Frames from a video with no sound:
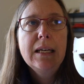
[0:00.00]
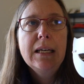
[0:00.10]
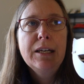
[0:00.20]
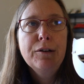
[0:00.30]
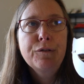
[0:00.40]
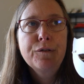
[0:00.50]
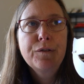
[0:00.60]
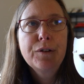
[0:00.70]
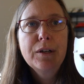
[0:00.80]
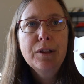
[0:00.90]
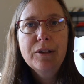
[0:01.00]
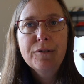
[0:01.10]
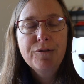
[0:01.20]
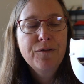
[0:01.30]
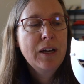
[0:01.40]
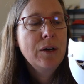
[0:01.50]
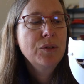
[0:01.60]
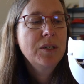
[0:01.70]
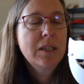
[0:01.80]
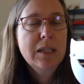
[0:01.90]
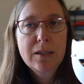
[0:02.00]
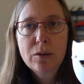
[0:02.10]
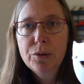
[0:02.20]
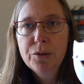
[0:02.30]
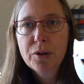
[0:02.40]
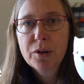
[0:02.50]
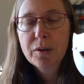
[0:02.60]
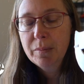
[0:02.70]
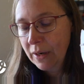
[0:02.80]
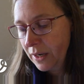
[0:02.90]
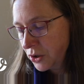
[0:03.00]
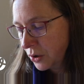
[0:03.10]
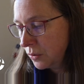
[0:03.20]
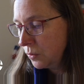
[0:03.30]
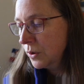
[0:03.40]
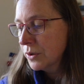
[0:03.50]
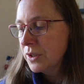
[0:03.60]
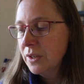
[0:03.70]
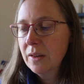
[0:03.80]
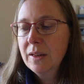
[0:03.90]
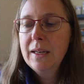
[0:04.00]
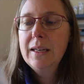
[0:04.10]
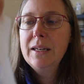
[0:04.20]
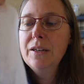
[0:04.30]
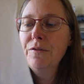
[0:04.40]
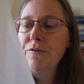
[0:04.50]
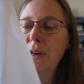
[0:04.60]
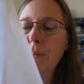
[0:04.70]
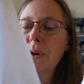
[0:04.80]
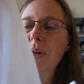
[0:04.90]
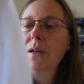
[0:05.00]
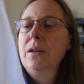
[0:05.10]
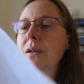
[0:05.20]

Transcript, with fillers: if the felt is glued on, but I don't want the linen fabric